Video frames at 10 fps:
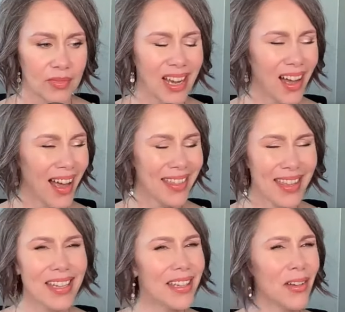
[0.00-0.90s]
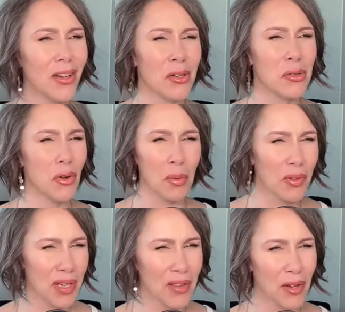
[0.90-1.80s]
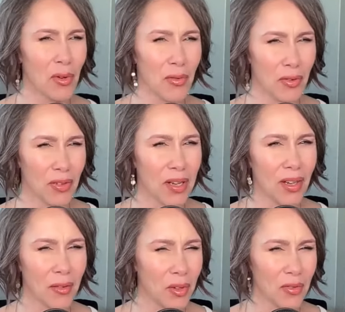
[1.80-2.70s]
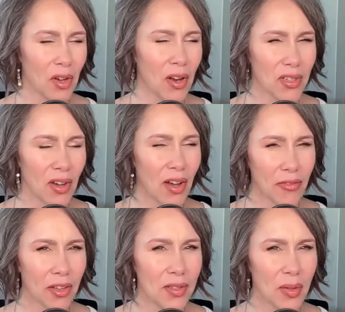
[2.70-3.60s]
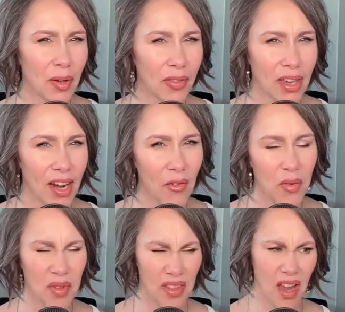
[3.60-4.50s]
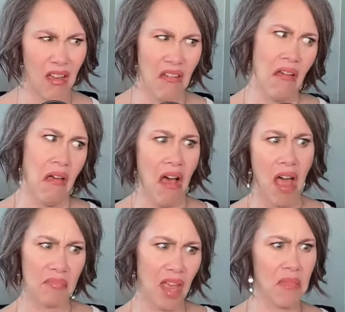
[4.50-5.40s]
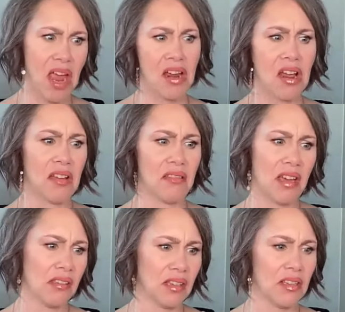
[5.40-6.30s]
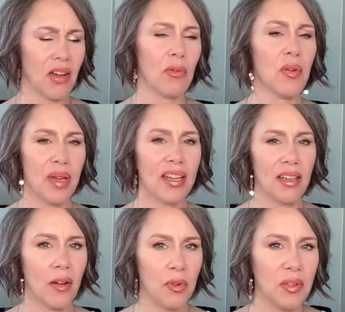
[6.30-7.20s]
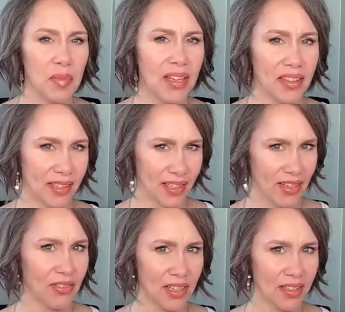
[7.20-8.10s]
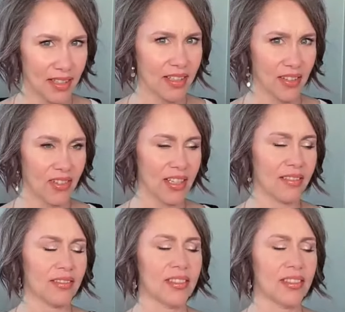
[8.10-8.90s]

Now, I think in a, on a normal day that would have offended. I would have gone to offense about that. I would have been like, "I'm not making anything significant." I would have made it. I would have made the significance significant.